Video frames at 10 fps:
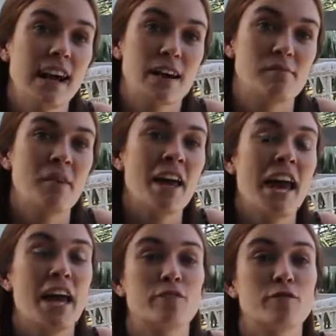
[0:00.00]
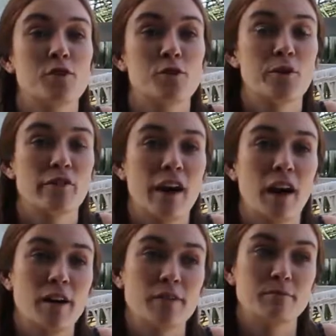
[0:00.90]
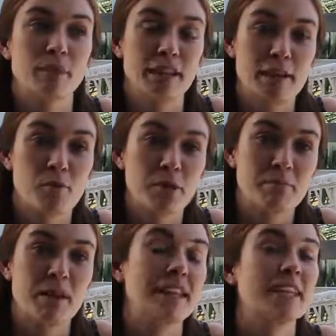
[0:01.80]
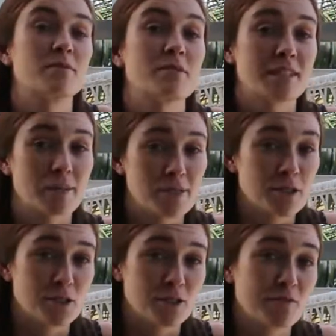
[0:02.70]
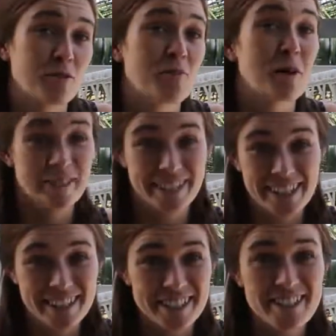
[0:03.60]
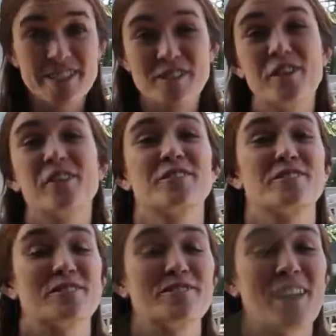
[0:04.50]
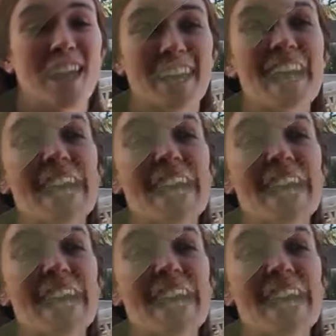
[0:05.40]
and a few of our Monday morning meetings we substituted for boxing lessons, so sort of like